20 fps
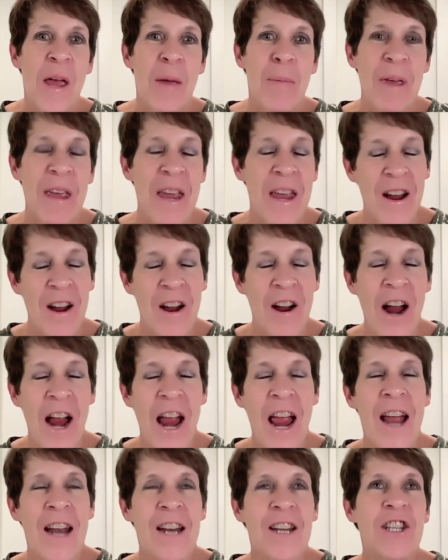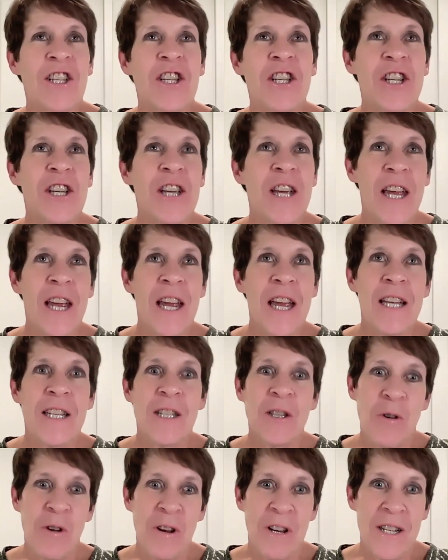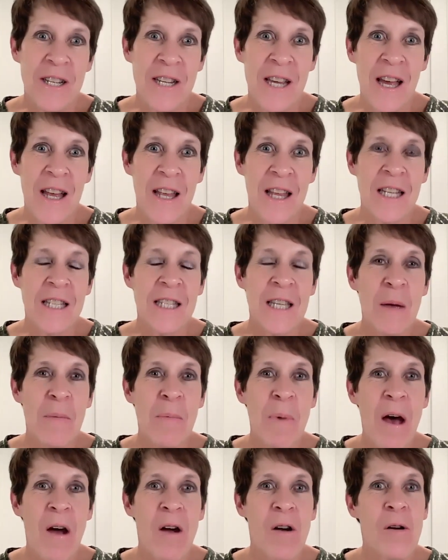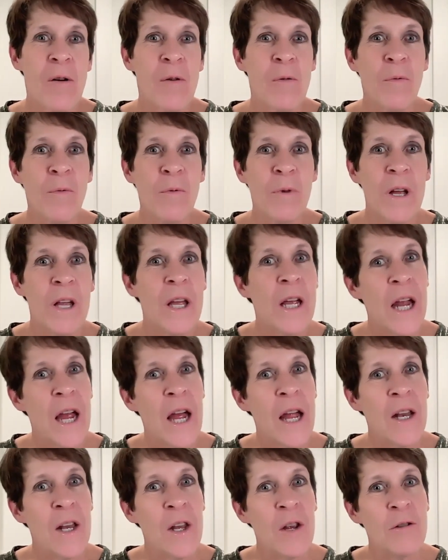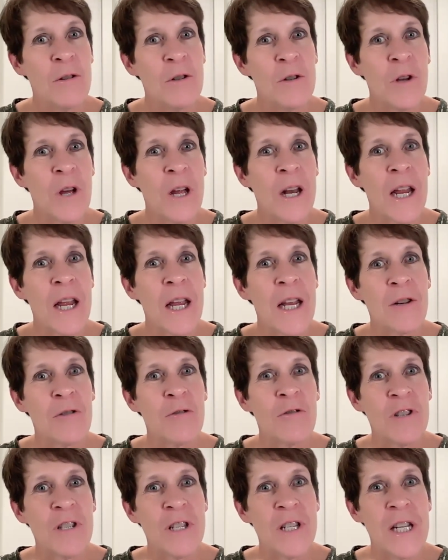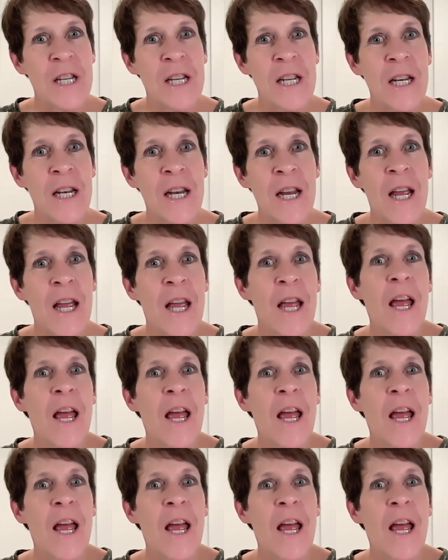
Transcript: be here and she is going to tell us about her really unusual and interesting